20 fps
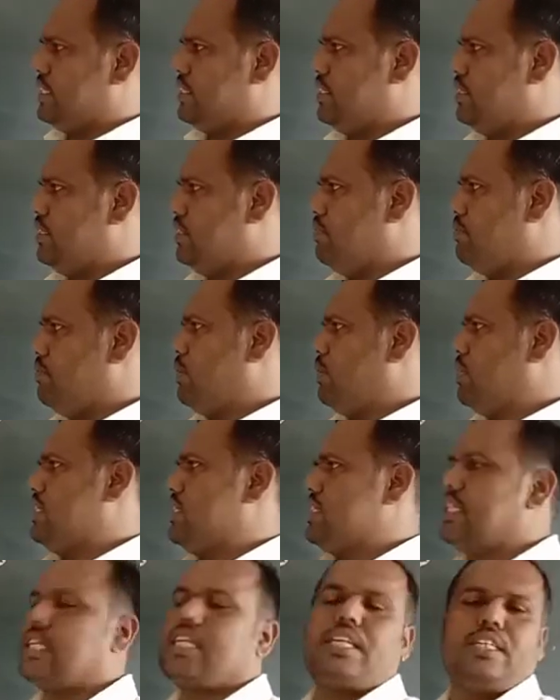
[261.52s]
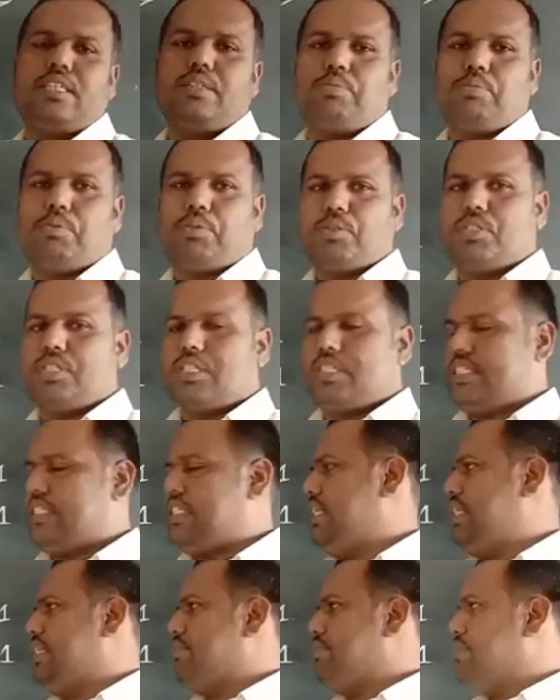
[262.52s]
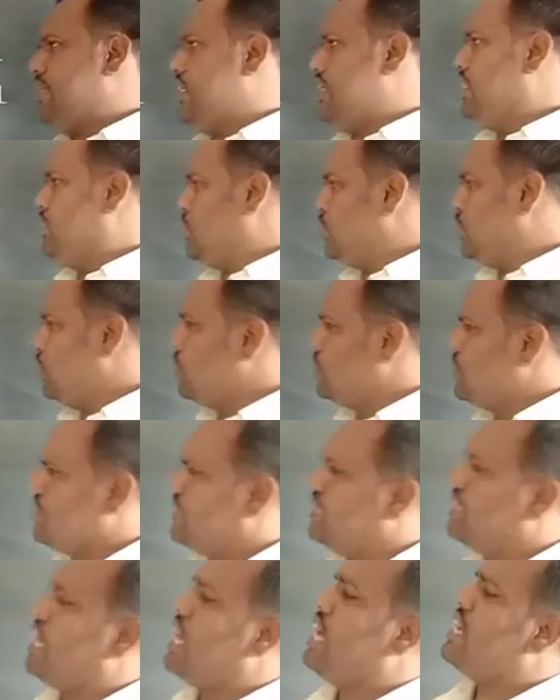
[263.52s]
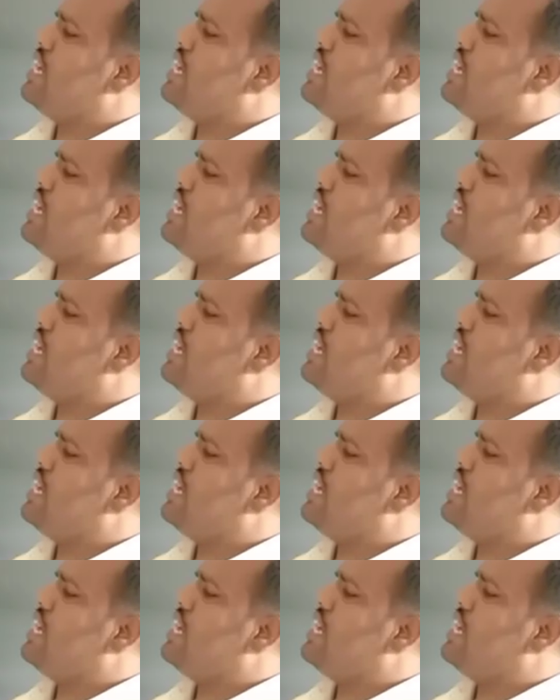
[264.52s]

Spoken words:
for the secondary process. It will shows large